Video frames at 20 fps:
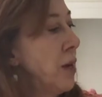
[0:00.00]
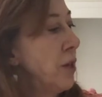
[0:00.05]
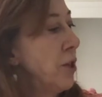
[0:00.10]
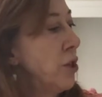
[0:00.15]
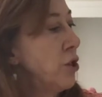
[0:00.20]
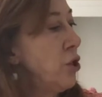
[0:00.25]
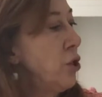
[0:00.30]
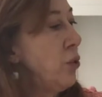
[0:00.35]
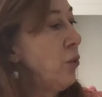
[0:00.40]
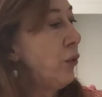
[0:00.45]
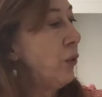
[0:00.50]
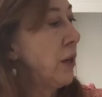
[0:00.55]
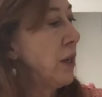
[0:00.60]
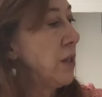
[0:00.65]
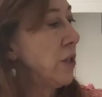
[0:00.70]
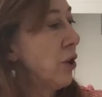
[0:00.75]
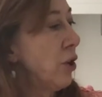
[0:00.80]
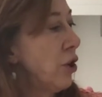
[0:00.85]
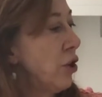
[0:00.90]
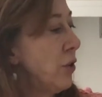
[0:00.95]
The two
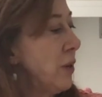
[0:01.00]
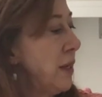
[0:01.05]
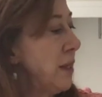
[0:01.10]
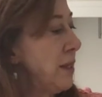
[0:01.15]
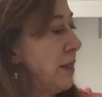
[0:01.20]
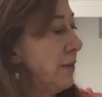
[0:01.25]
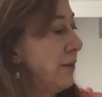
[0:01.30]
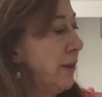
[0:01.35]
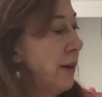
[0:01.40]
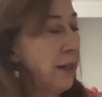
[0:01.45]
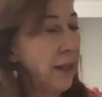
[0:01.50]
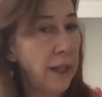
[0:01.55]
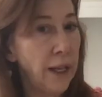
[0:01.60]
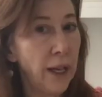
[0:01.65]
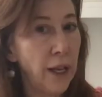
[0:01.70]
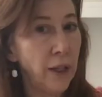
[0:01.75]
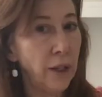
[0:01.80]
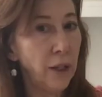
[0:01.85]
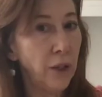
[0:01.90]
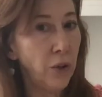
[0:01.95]
friends hurried to find
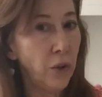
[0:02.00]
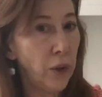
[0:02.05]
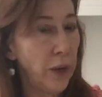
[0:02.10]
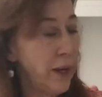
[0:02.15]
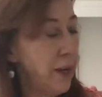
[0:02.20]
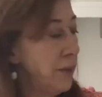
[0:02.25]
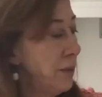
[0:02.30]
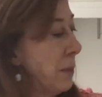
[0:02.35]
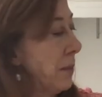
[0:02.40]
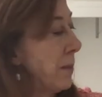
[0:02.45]
King Louie.